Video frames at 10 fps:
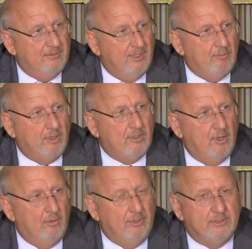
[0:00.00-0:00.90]
They want to
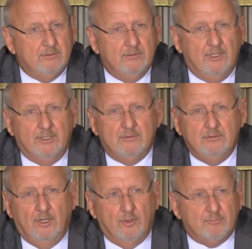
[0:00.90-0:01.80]
know that
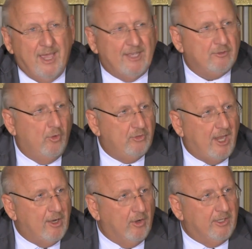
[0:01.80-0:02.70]
you know, it's Maslow's
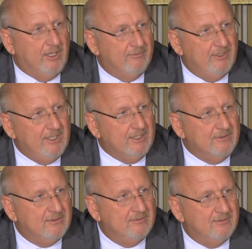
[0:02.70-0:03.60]
hierarchy of
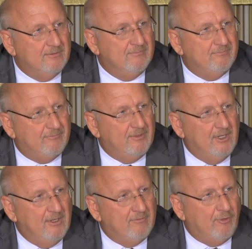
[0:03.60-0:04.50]
needs,
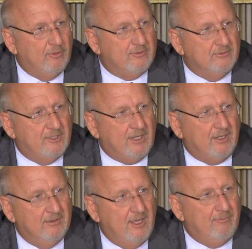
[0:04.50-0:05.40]
first and
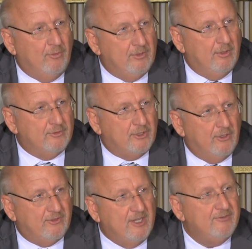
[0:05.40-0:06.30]
second level, you know,
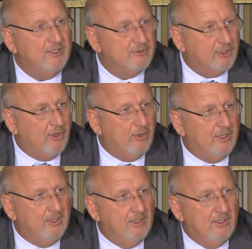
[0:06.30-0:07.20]
safety and
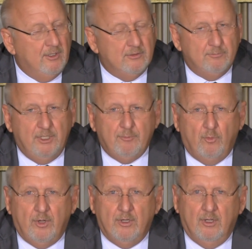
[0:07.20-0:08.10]
security. So people
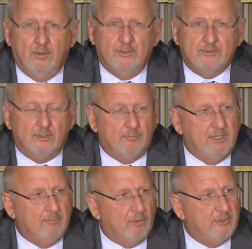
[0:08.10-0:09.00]
want to know that they're
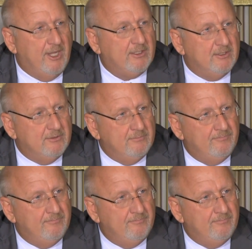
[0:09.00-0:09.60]
being protected.